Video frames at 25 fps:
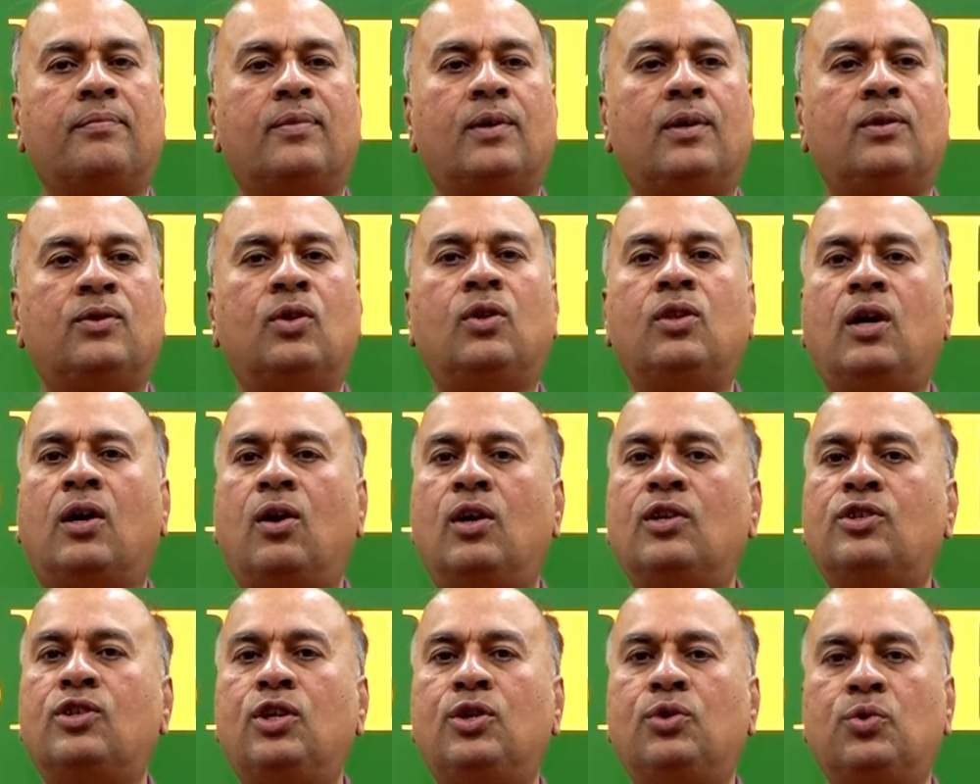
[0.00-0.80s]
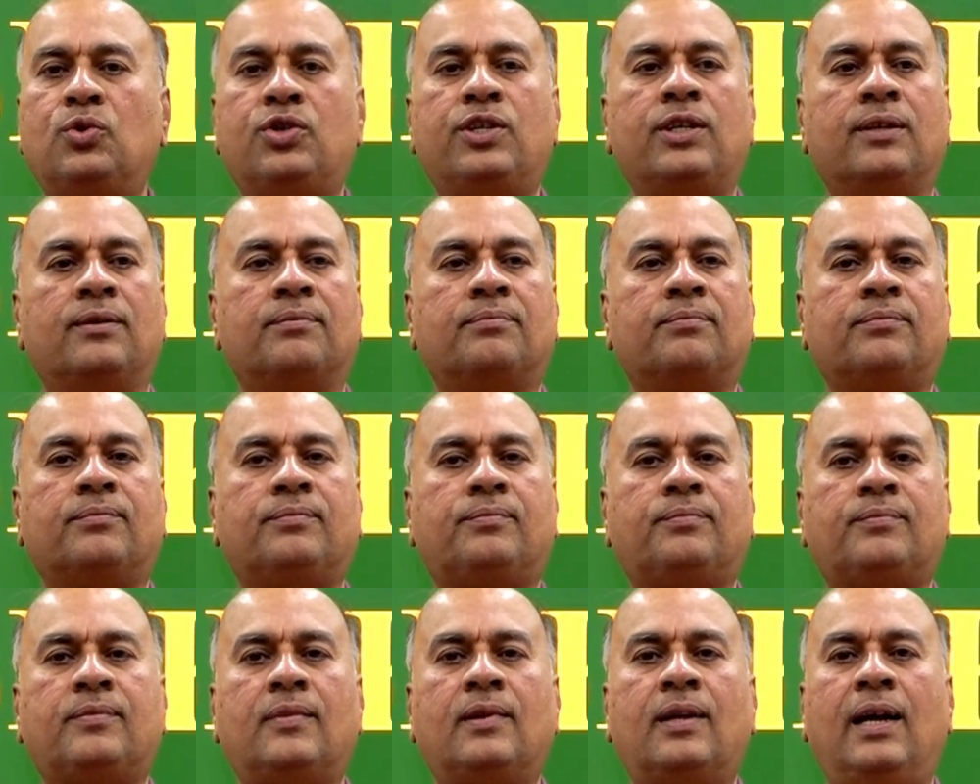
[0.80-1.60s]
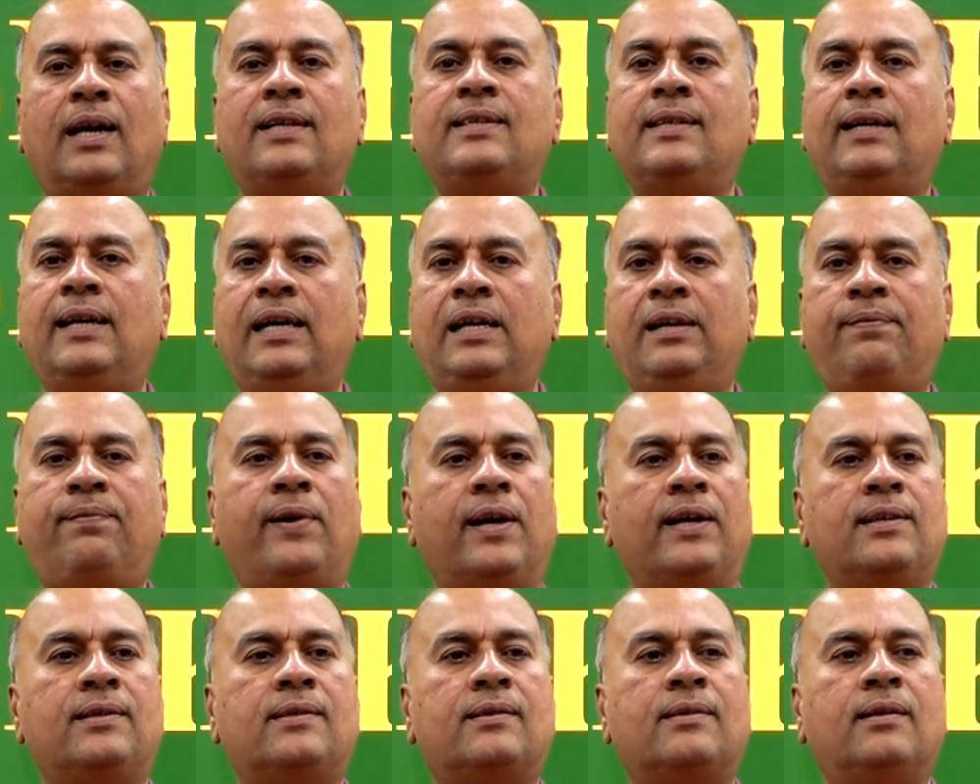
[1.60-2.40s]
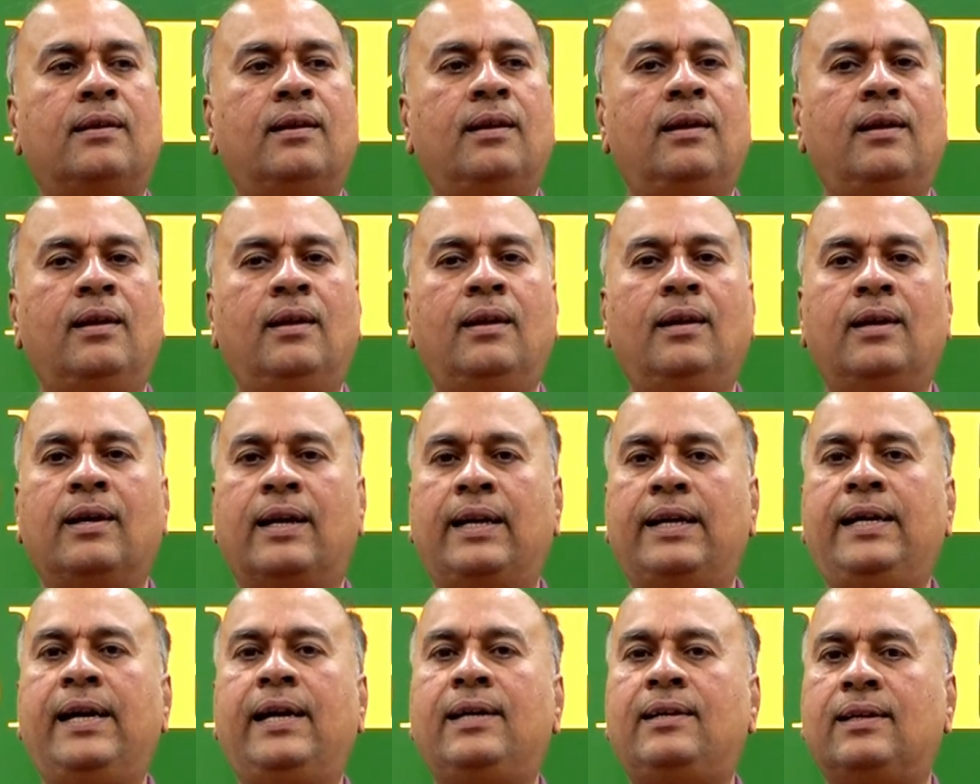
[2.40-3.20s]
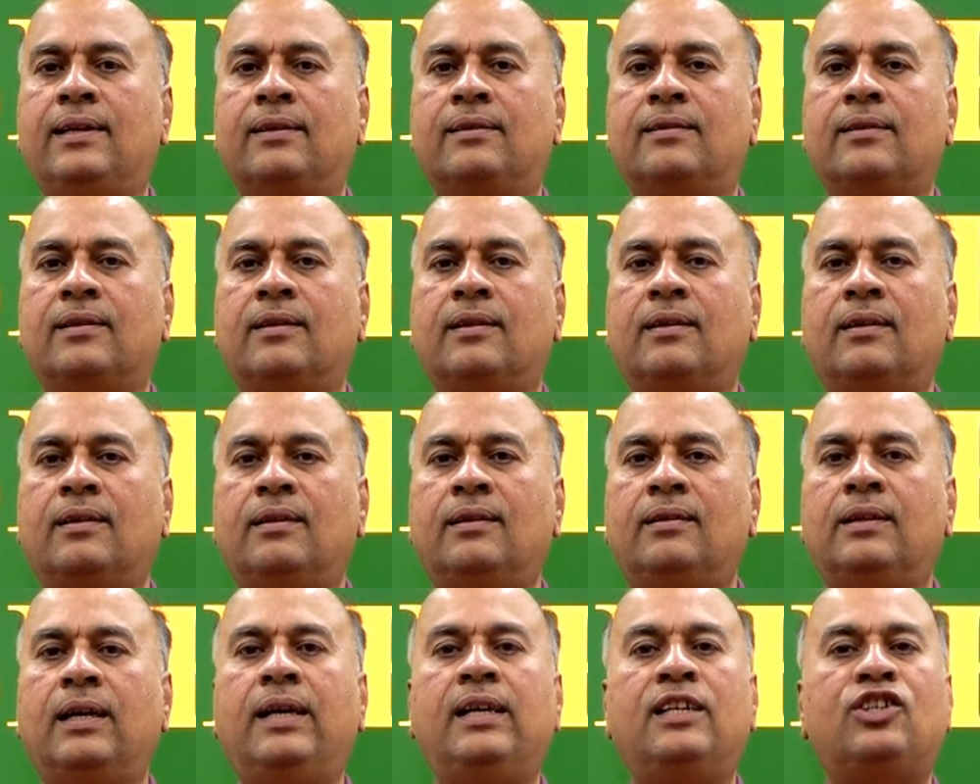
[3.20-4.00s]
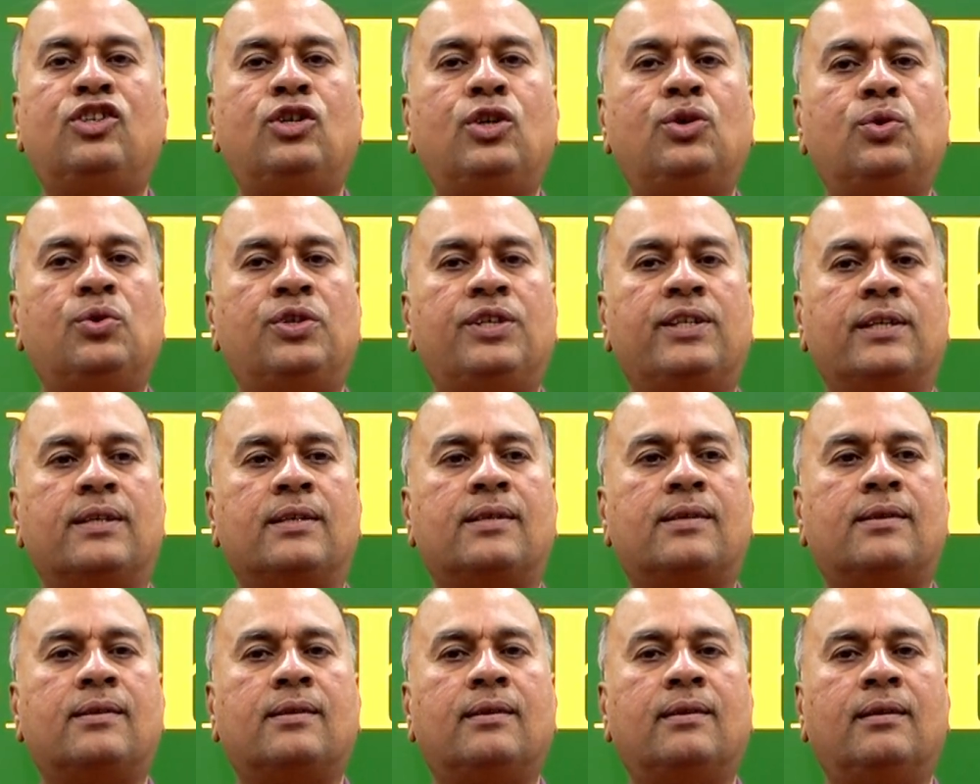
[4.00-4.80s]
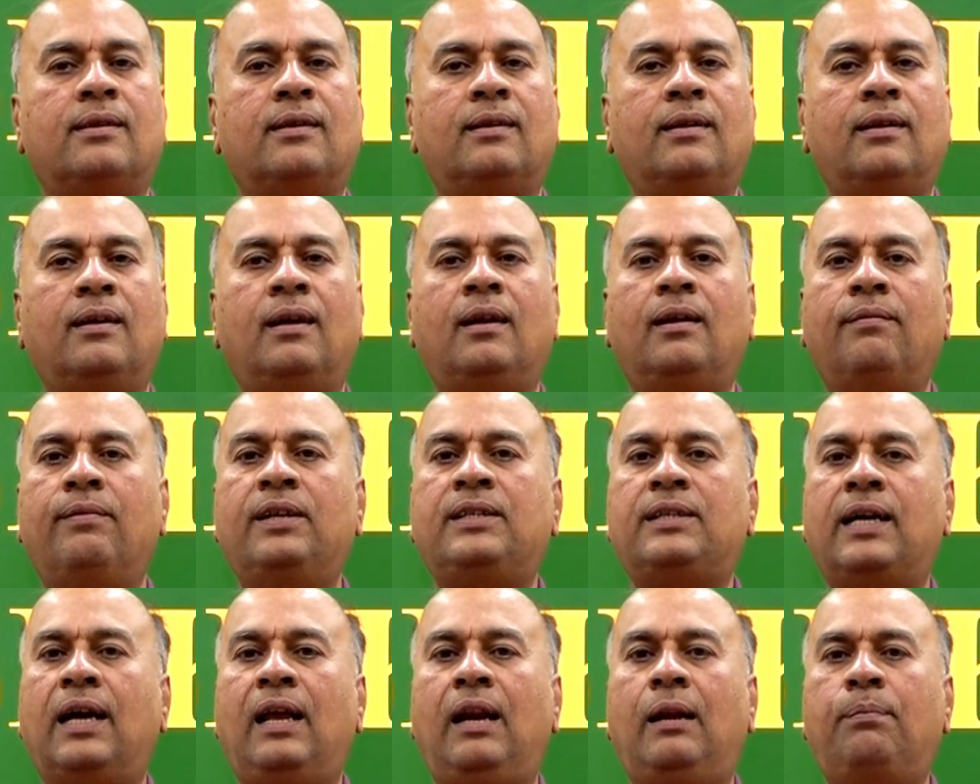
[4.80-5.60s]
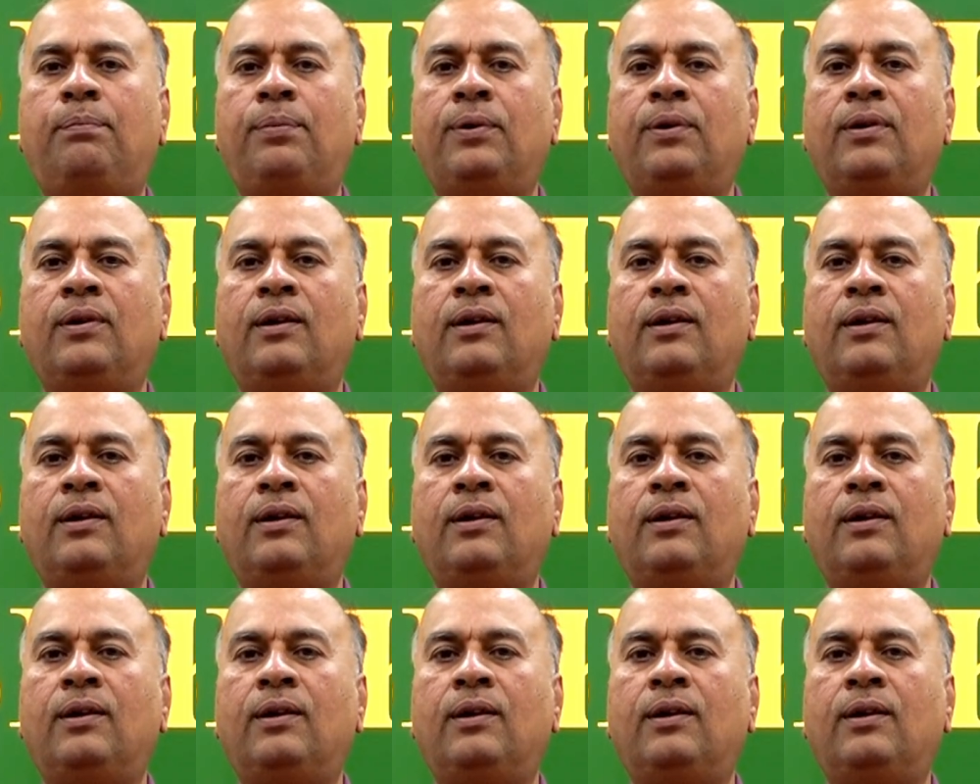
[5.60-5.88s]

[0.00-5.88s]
So, the constitution as an edifice created the institutions which help